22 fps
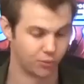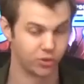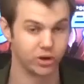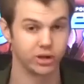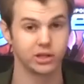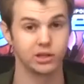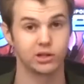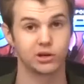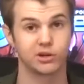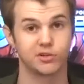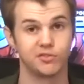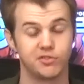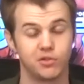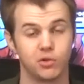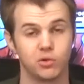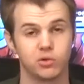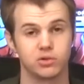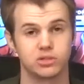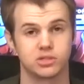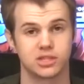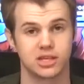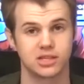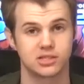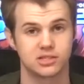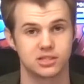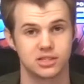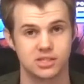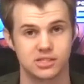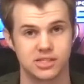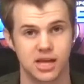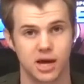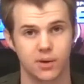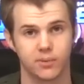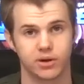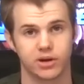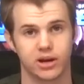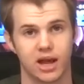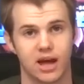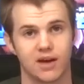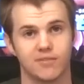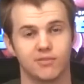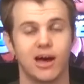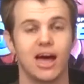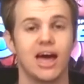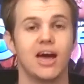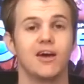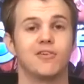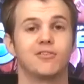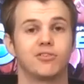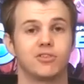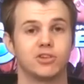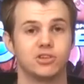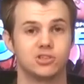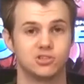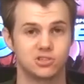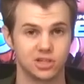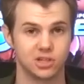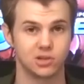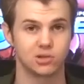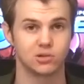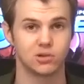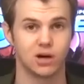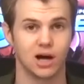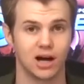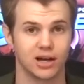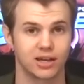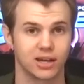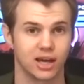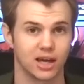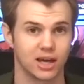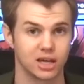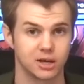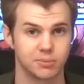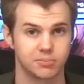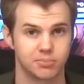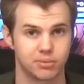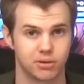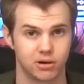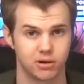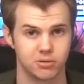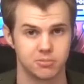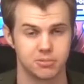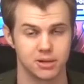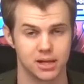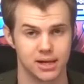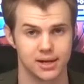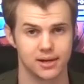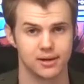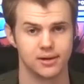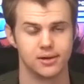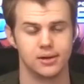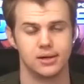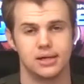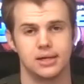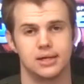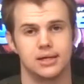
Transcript: really looking forward to testing these out. We're going to have every single Arcade Pro player